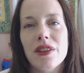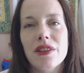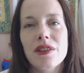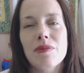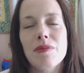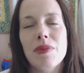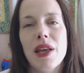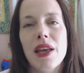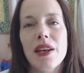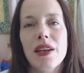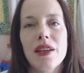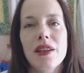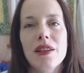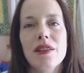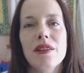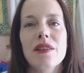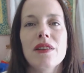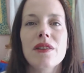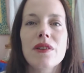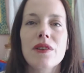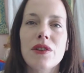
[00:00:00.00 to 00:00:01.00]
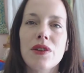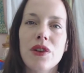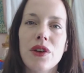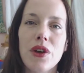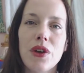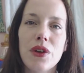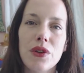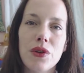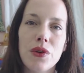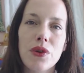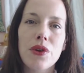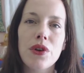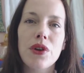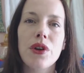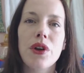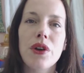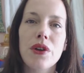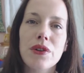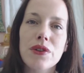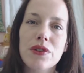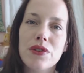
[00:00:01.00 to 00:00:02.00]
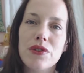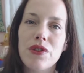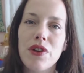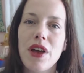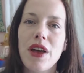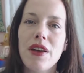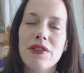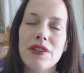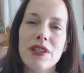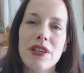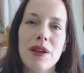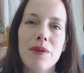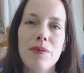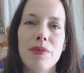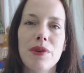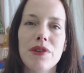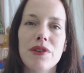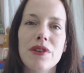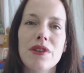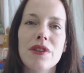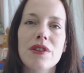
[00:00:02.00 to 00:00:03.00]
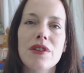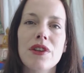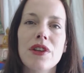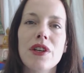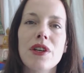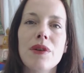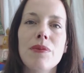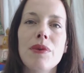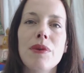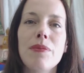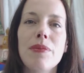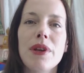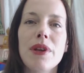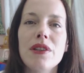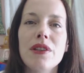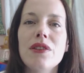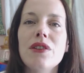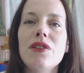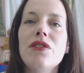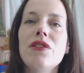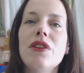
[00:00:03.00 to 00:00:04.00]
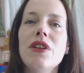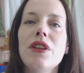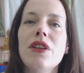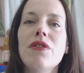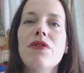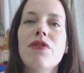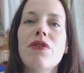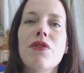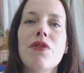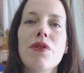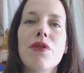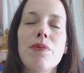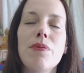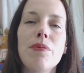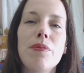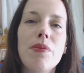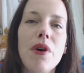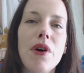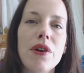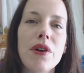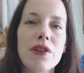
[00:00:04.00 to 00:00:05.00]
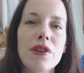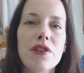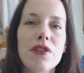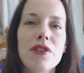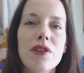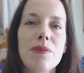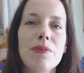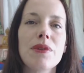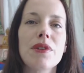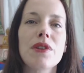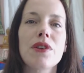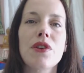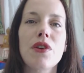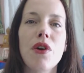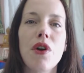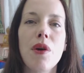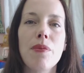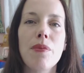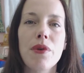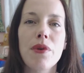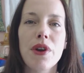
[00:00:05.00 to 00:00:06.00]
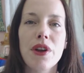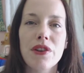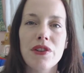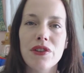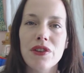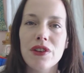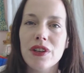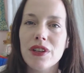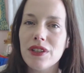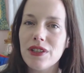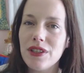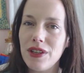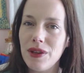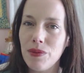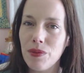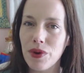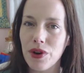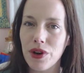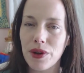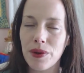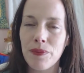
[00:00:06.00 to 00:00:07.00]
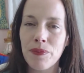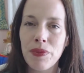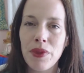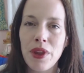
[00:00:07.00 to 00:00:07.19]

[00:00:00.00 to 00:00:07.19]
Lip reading: of this planet, you know, your goals, drives and ambitions are going to be best achieved through partnerships and cooperation and teamwork.